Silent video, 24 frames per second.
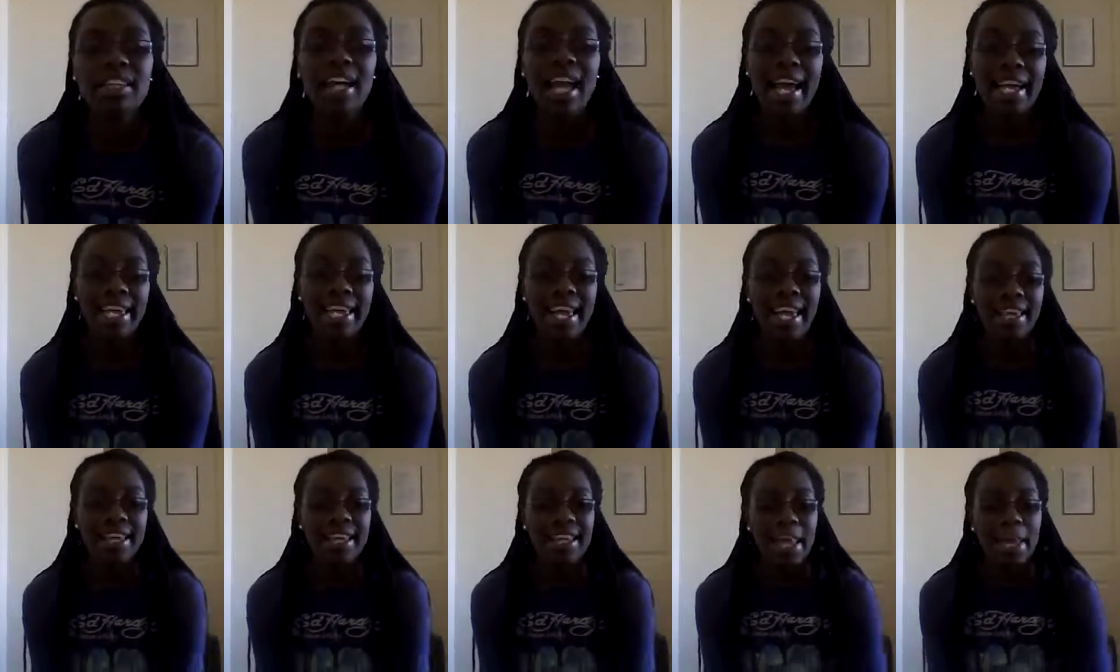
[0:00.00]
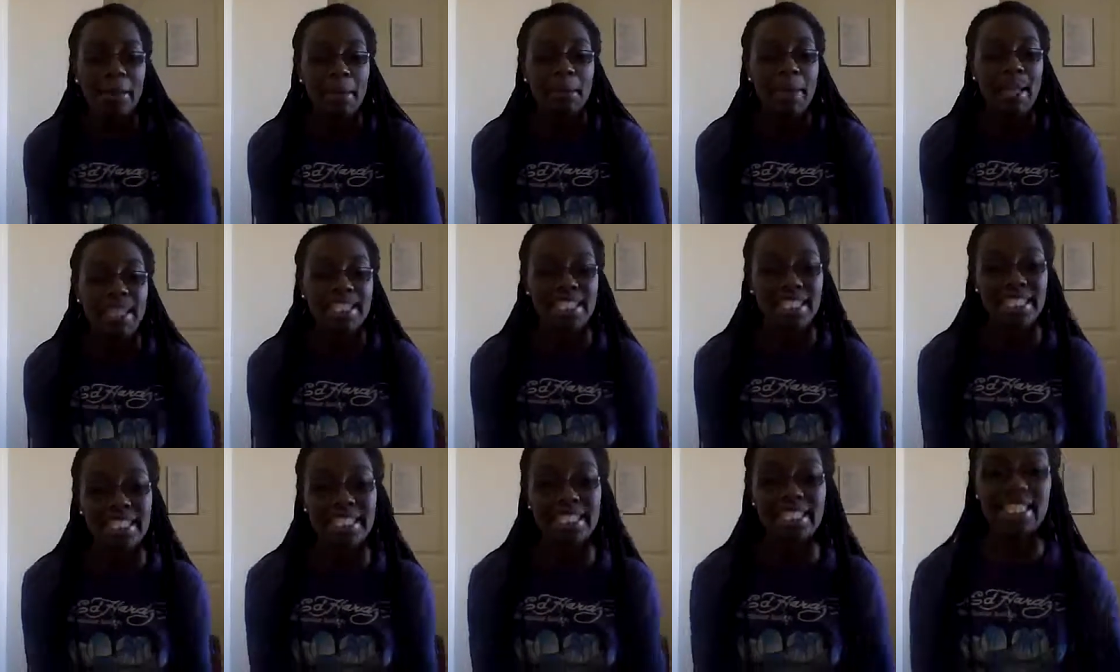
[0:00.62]
I calculate my
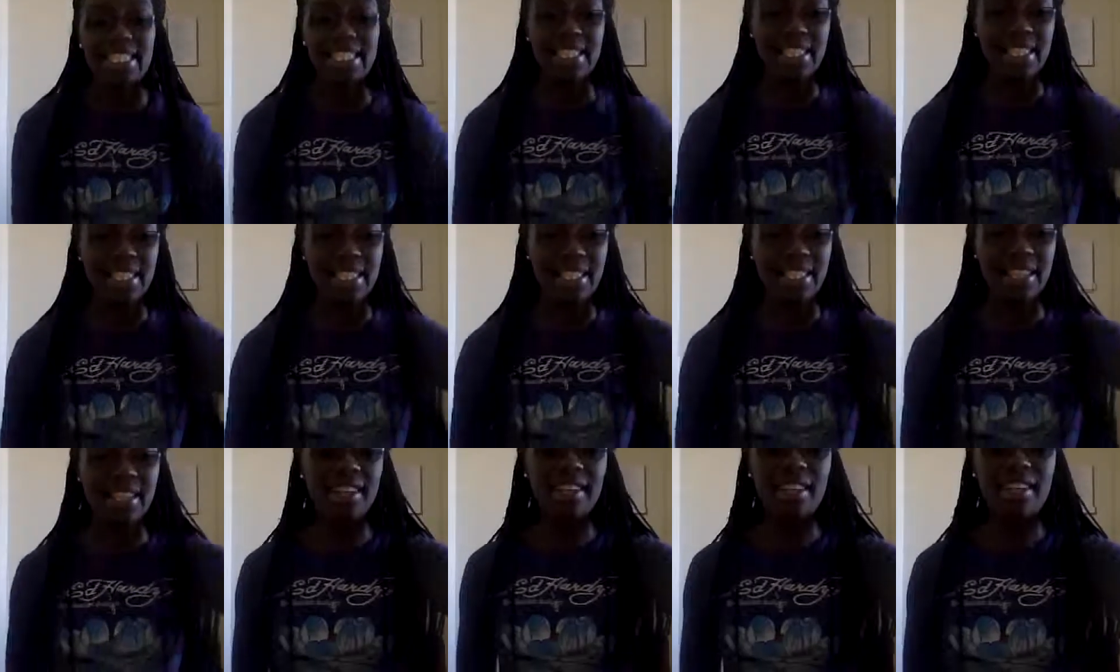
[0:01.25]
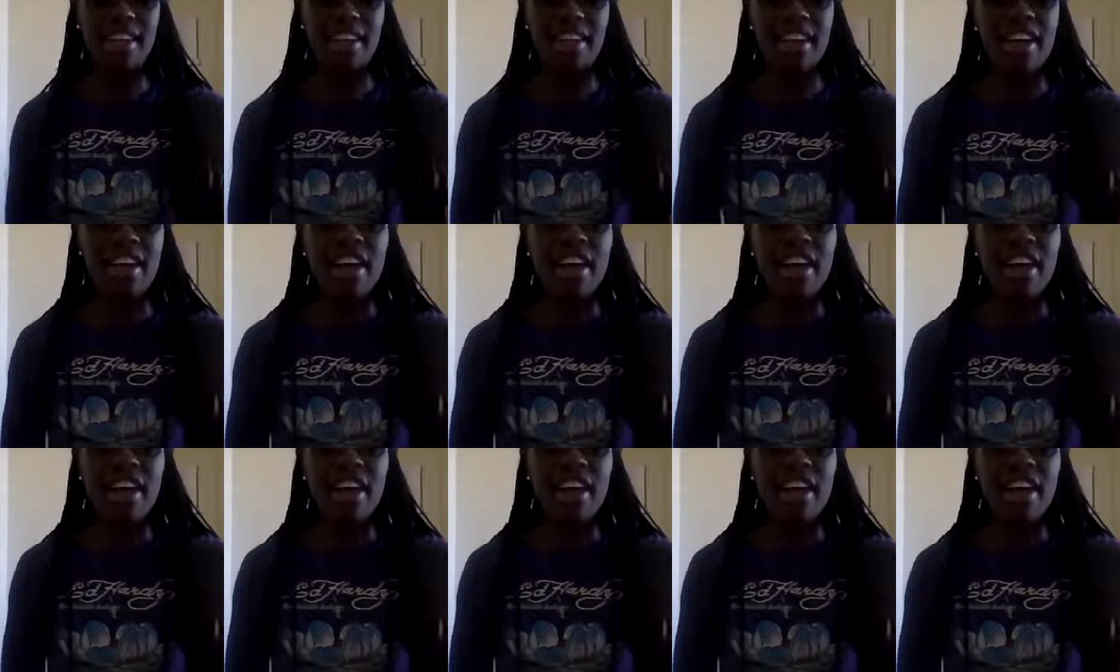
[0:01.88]
t-statistic.